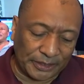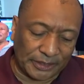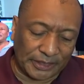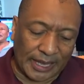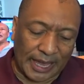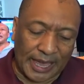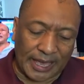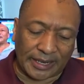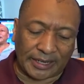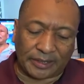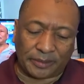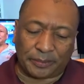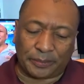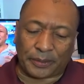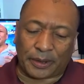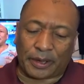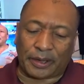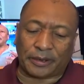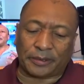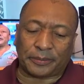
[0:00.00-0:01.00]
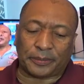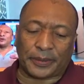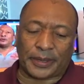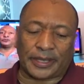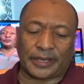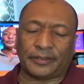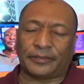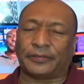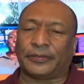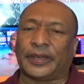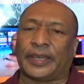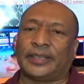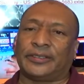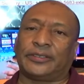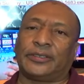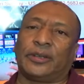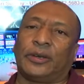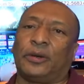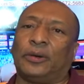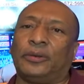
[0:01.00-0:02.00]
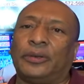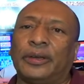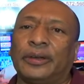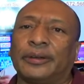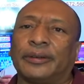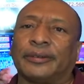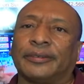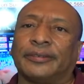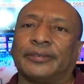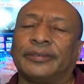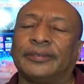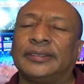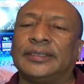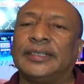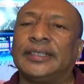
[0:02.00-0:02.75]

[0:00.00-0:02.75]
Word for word: scattered abroad upon the face of the whole earth